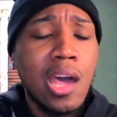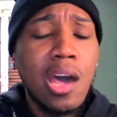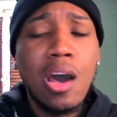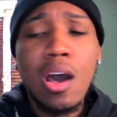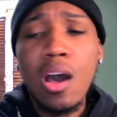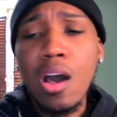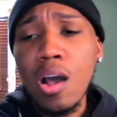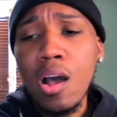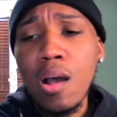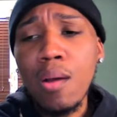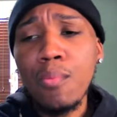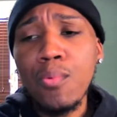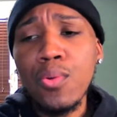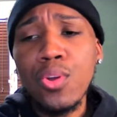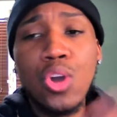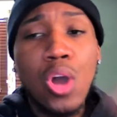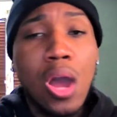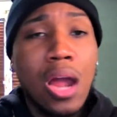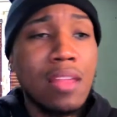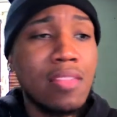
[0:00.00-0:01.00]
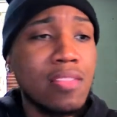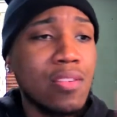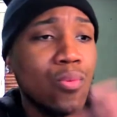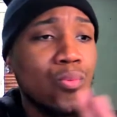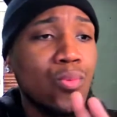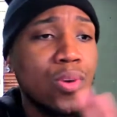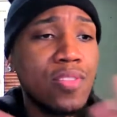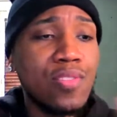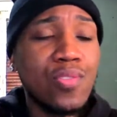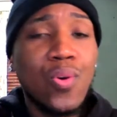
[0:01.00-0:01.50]
Um, regardless of
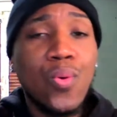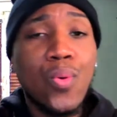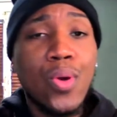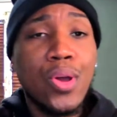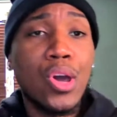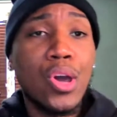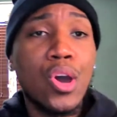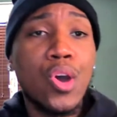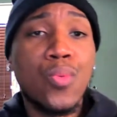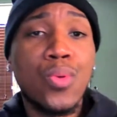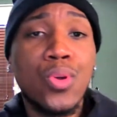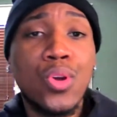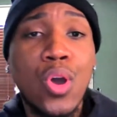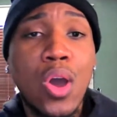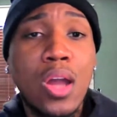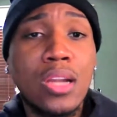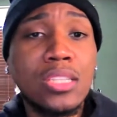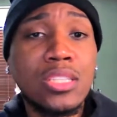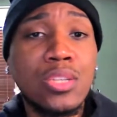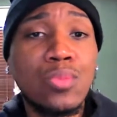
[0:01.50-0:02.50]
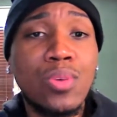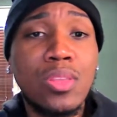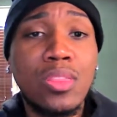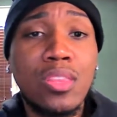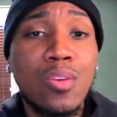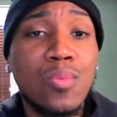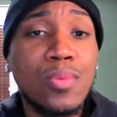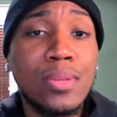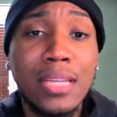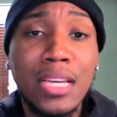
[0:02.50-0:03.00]
what's going on, regardless of what
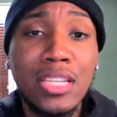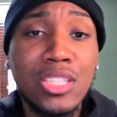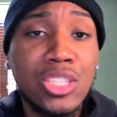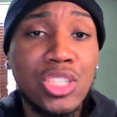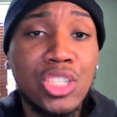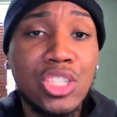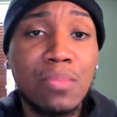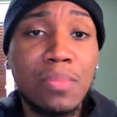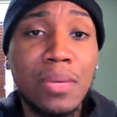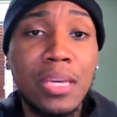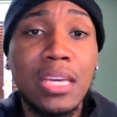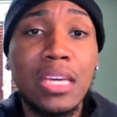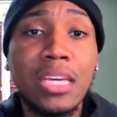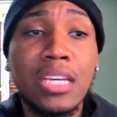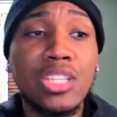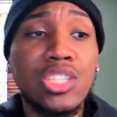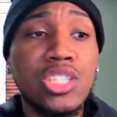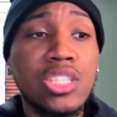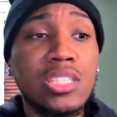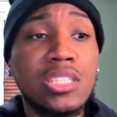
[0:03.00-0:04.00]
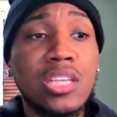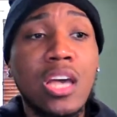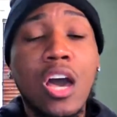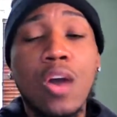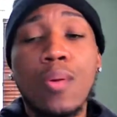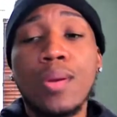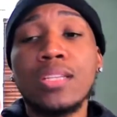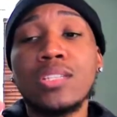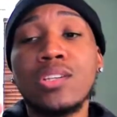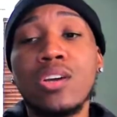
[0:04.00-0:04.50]
their relationship is, she's
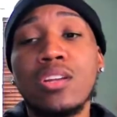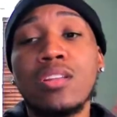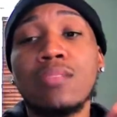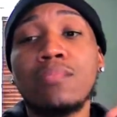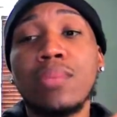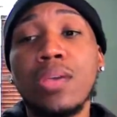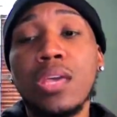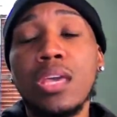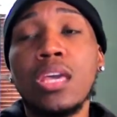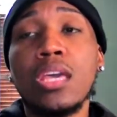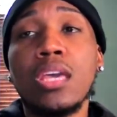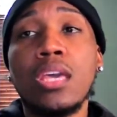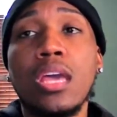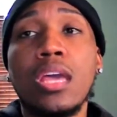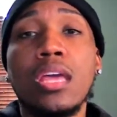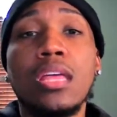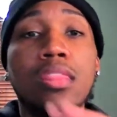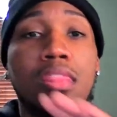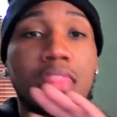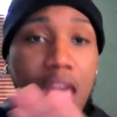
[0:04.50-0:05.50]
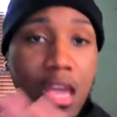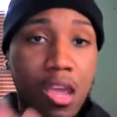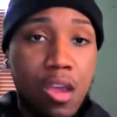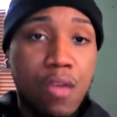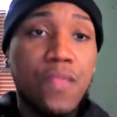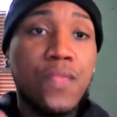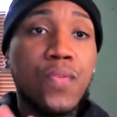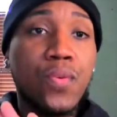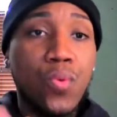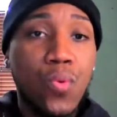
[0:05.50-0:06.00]
always gonna be there
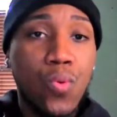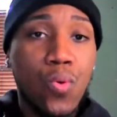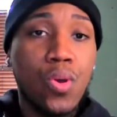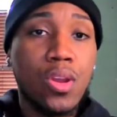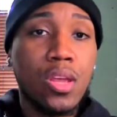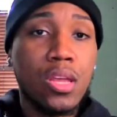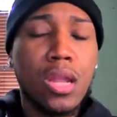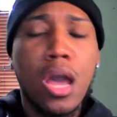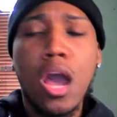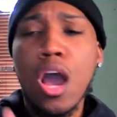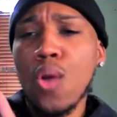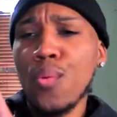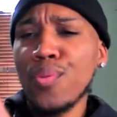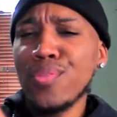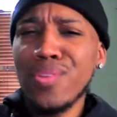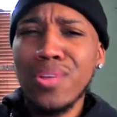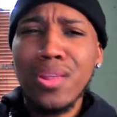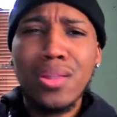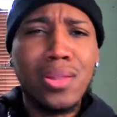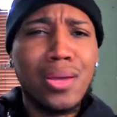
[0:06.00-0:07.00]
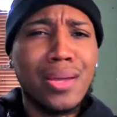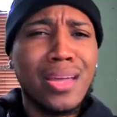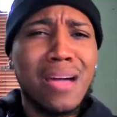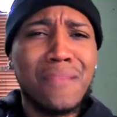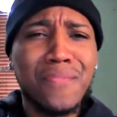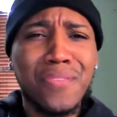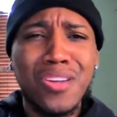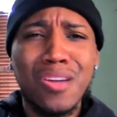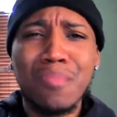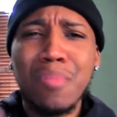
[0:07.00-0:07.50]
for Gordon, always going to look out
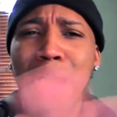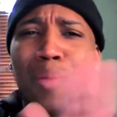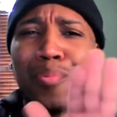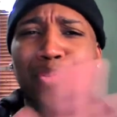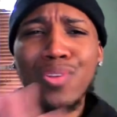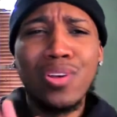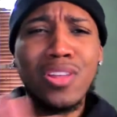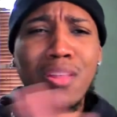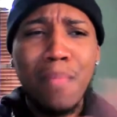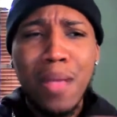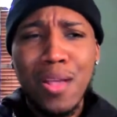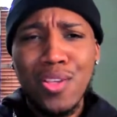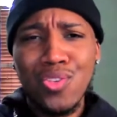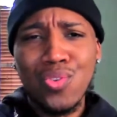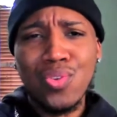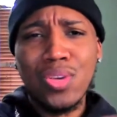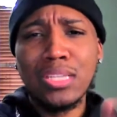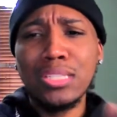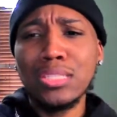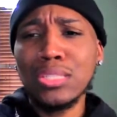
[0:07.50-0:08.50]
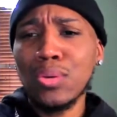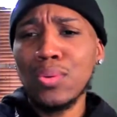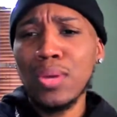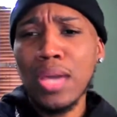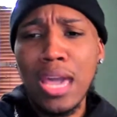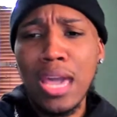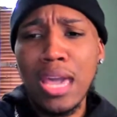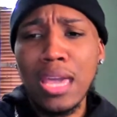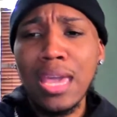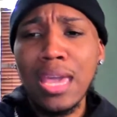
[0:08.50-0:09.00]
for him. I was going to make sure he's
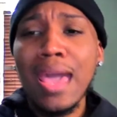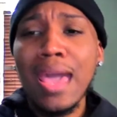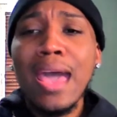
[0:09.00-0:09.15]
okay.